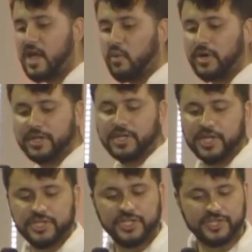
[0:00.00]
When
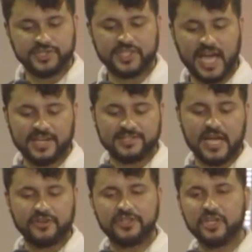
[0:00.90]
Jesus cast
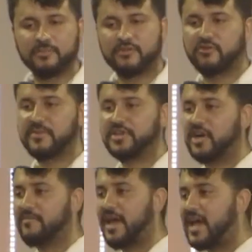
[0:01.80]
out a demon from a
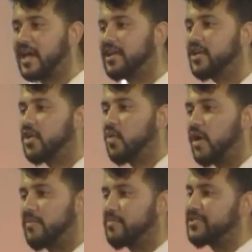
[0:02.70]
young man who
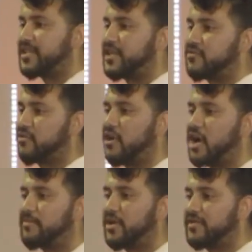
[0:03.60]
had been possessed for a
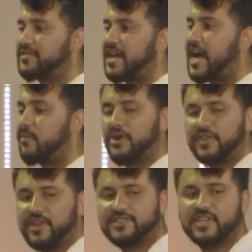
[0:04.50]
long period of time, what
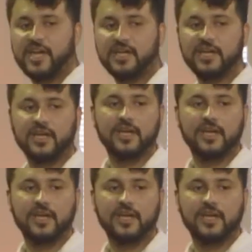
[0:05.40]
do they say?